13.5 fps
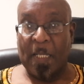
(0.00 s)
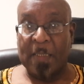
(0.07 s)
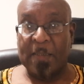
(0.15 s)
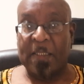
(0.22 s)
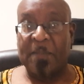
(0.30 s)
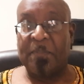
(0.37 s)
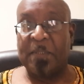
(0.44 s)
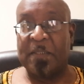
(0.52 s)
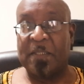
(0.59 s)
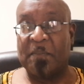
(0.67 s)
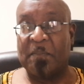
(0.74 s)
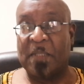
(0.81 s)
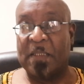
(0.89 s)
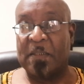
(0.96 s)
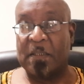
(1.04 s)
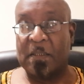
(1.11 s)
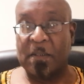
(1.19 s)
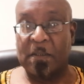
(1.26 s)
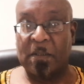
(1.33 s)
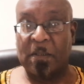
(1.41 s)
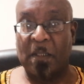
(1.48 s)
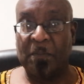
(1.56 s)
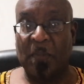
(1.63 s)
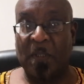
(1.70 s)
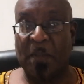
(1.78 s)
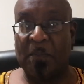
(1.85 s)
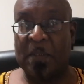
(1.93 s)
I send peace and blessings on
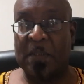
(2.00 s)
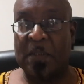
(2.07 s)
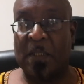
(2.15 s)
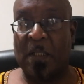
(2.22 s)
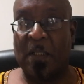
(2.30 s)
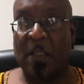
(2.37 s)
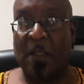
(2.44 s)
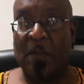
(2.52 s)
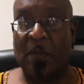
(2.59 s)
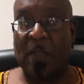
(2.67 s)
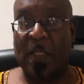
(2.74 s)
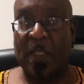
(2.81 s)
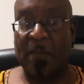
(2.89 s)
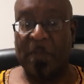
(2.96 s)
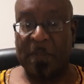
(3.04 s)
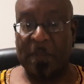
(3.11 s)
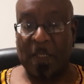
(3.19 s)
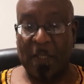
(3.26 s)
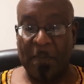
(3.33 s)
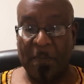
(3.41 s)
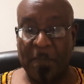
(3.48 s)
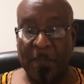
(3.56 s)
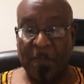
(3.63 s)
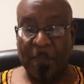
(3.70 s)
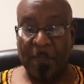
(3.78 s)
Muhammad sallallahu alaihi wasallam.